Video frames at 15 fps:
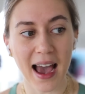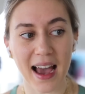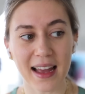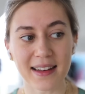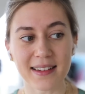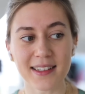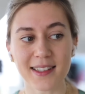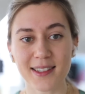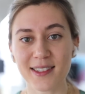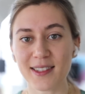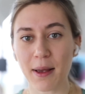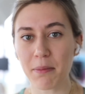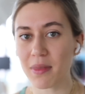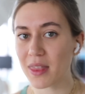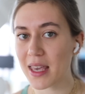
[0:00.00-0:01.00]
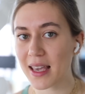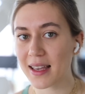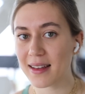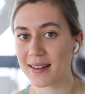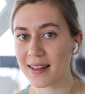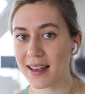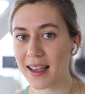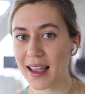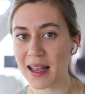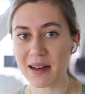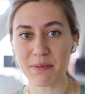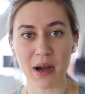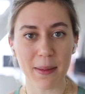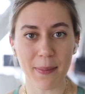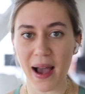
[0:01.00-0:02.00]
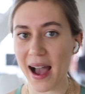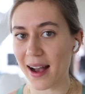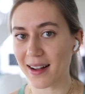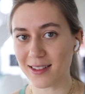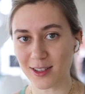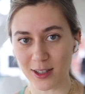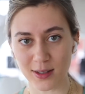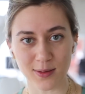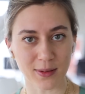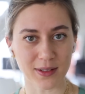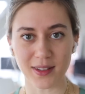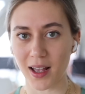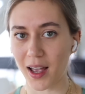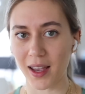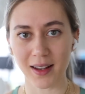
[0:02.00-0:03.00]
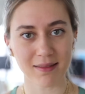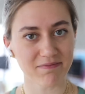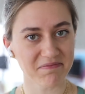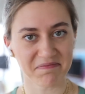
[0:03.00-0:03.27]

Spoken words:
and something in my back just was like,